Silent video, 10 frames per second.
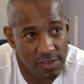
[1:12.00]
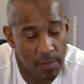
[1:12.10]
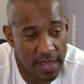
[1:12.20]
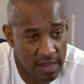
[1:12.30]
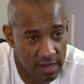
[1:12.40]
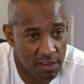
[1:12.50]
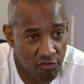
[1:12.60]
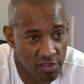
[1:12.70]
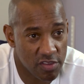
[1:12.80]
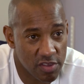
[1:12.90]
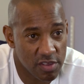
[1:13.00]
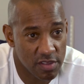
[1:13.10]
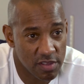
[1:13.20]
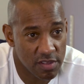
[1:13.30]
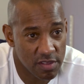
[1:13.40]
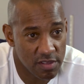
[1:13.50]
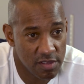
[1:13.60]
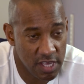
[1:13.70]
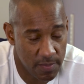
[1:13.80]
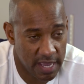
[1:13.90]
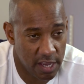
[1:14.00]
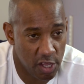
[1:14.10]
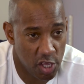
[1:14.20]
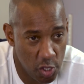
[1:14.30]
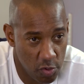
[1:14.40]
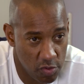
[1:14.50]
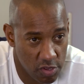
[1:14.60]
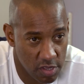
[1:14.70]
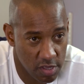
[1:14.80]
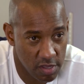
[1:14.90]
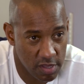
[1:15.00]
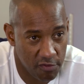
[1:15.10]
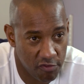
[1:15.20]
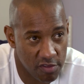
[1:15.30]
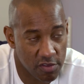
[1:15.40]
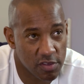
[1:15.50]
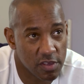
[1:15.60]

you're making a difference. You're making a huge difference